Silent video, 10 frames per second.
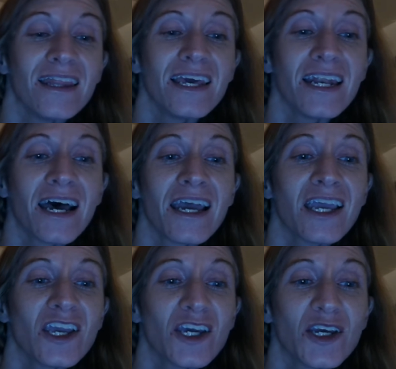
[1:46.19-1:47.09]
then I
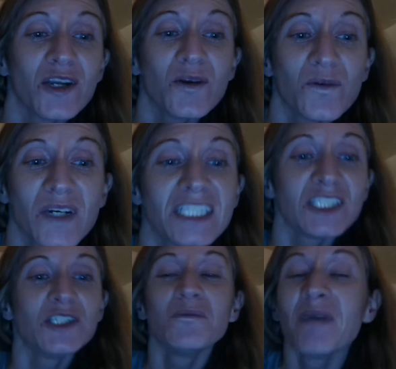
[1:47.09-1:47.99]
could
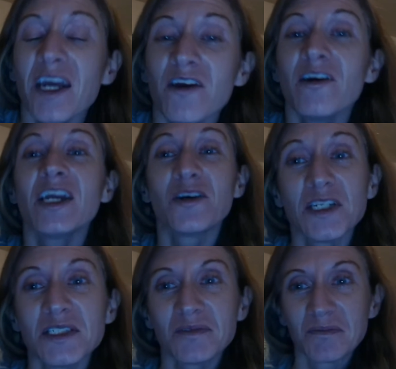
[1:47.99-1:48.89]
wish you Merry
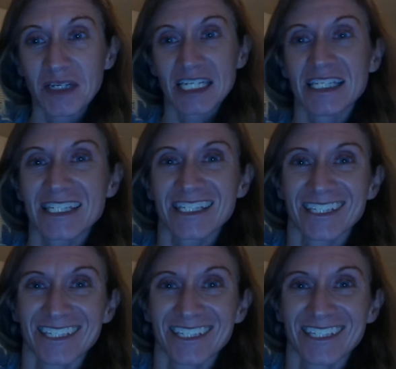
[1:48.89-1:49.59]
Christmas.